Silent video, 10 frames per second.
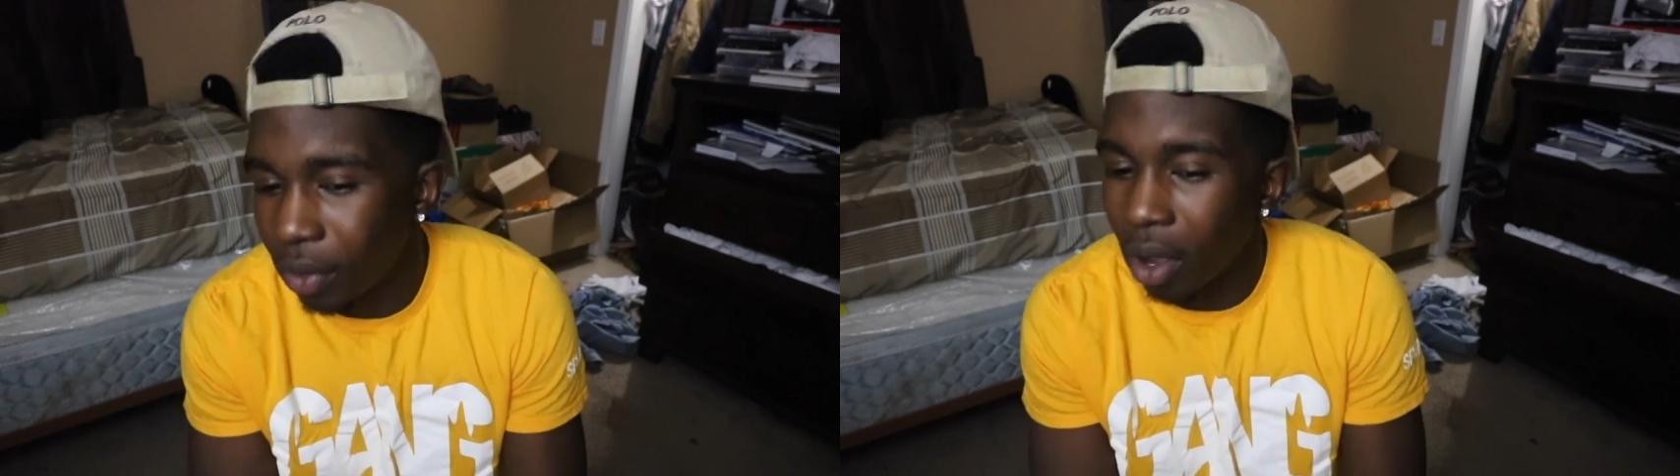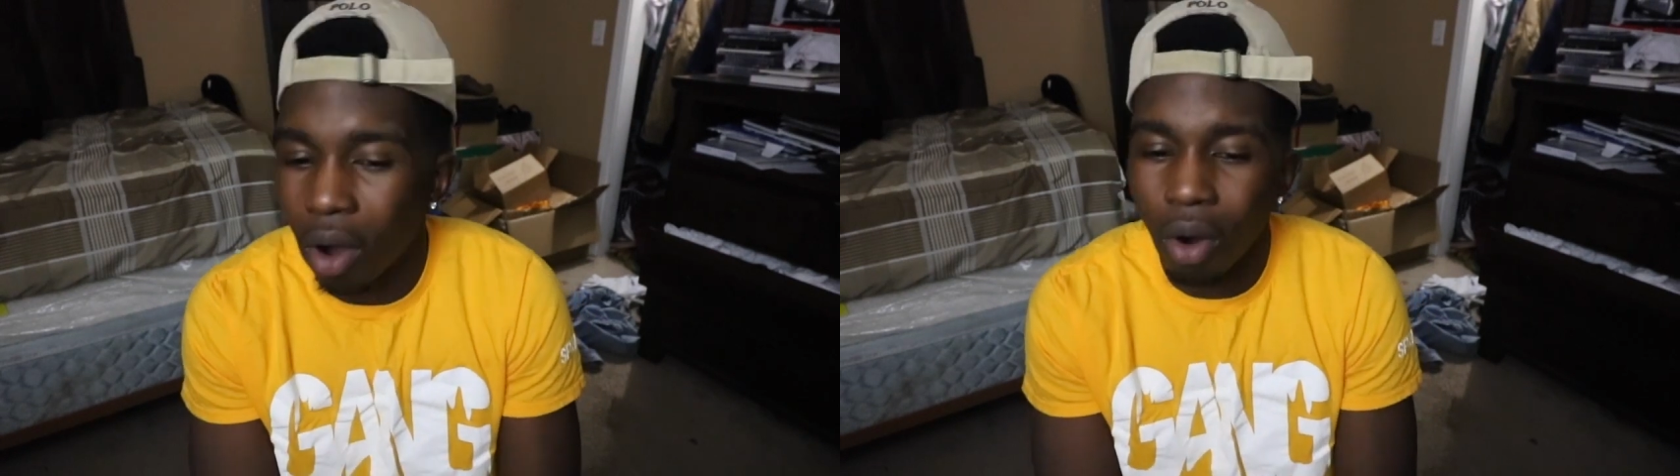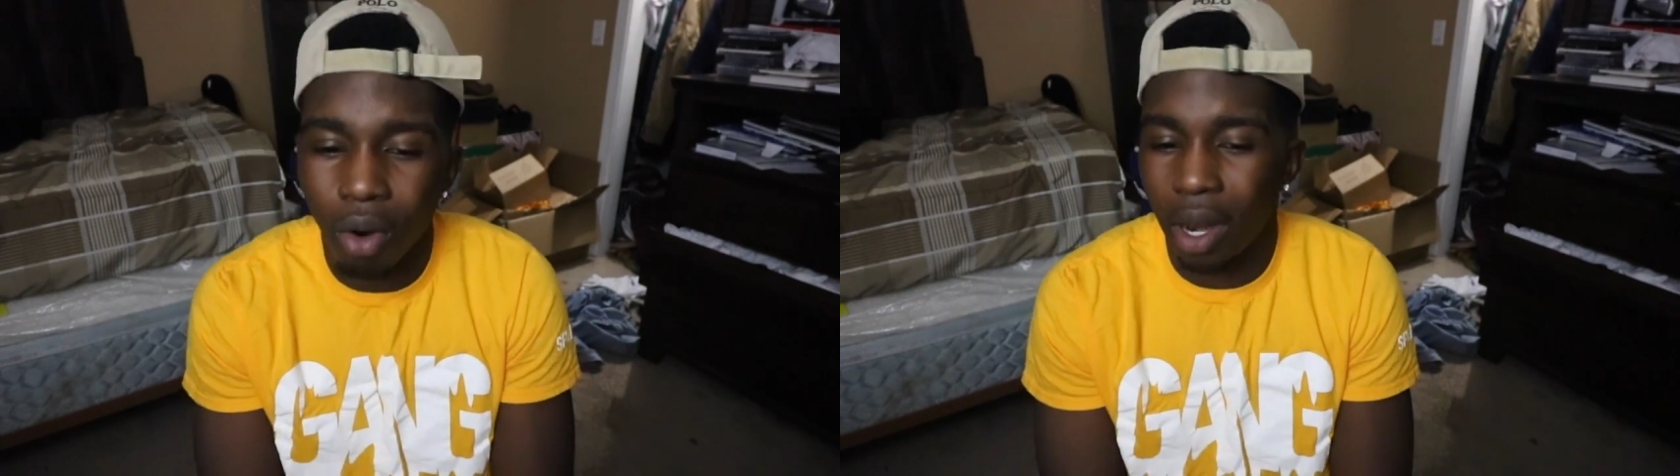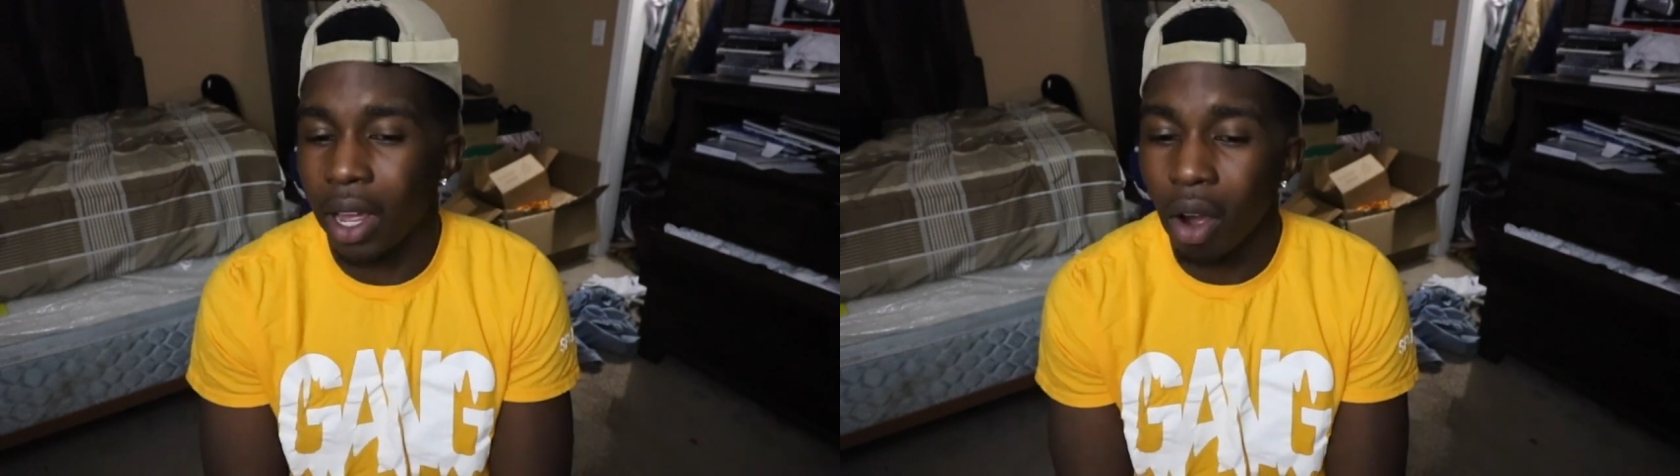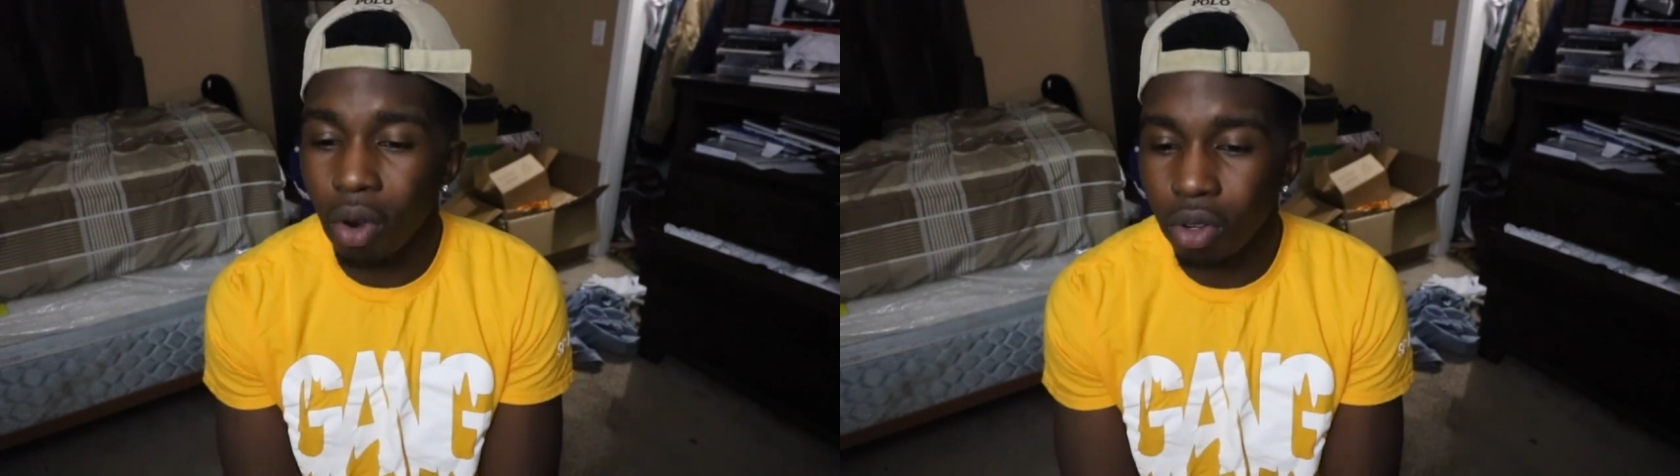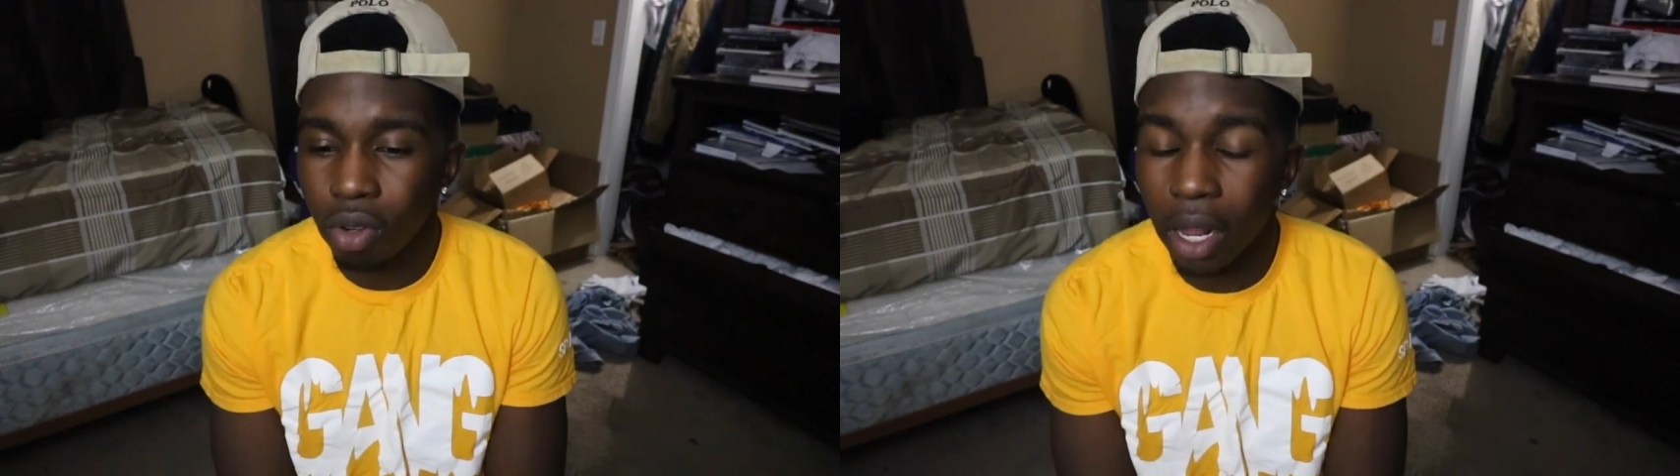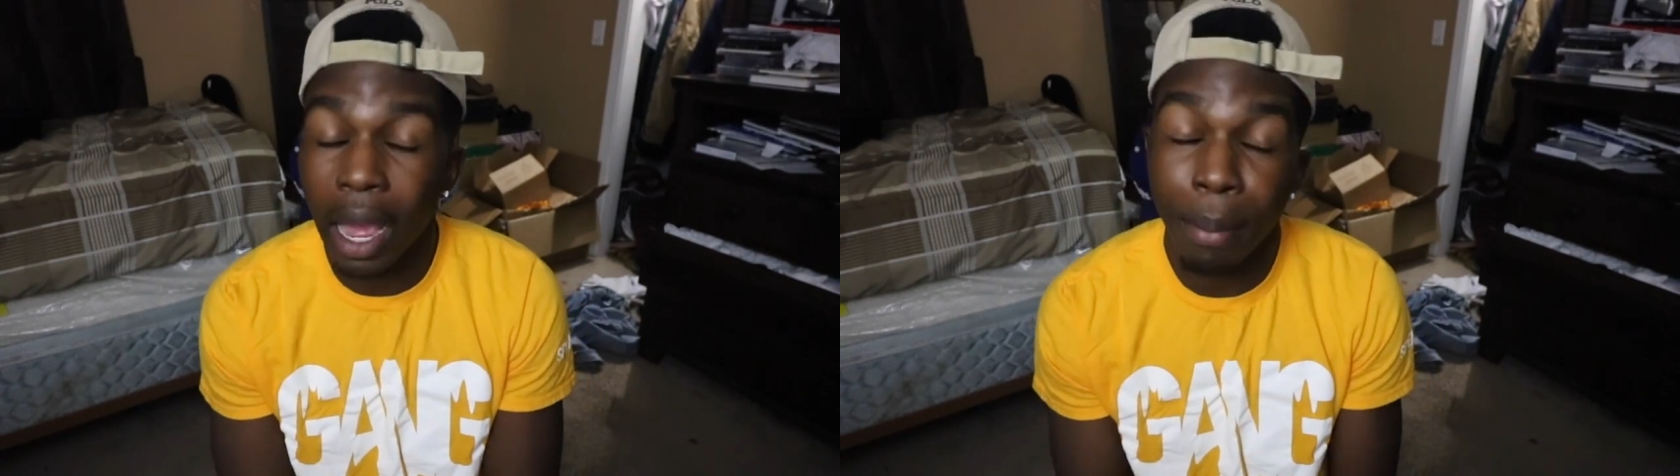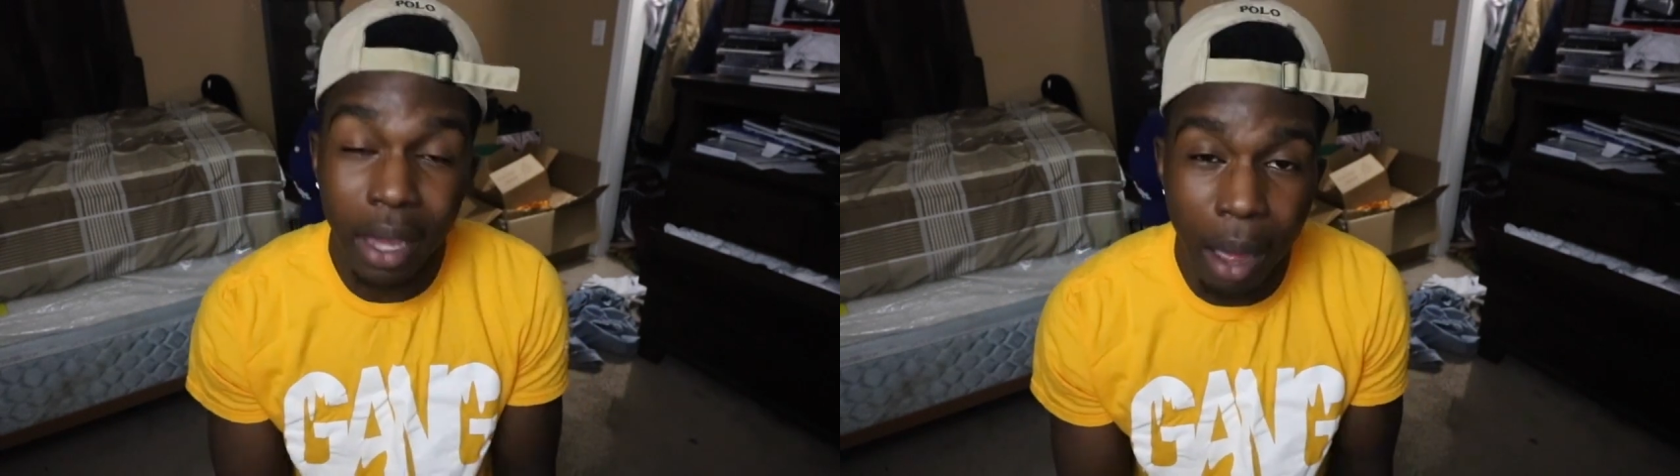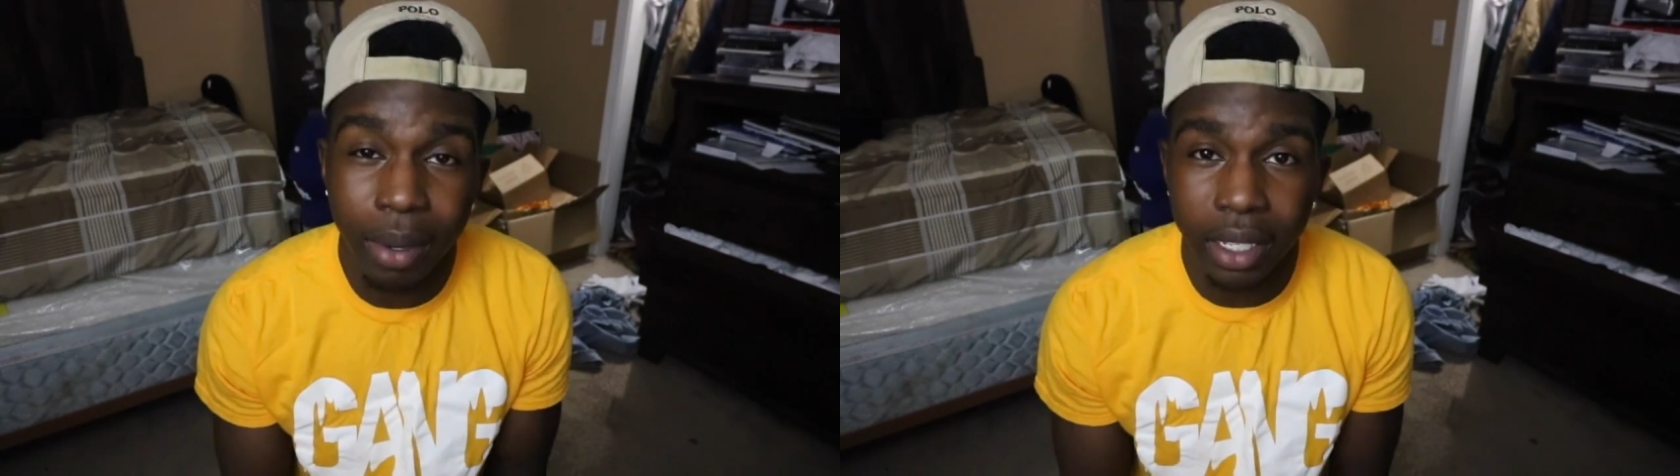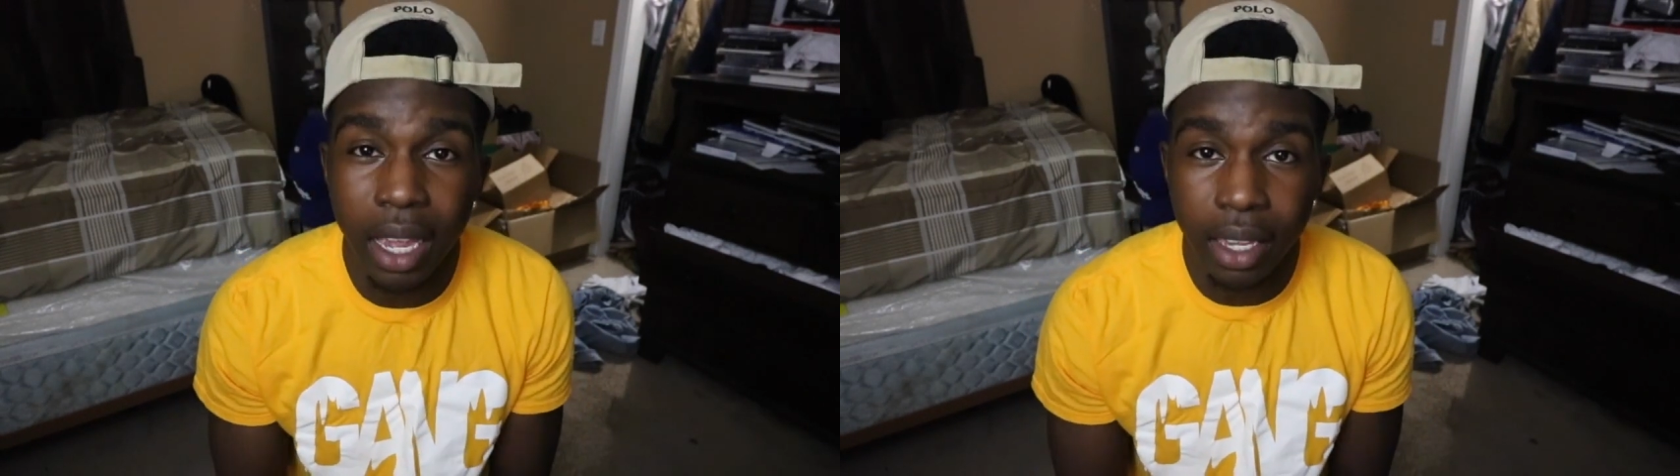the whole like, oh, you, I mean, I'm gonna say,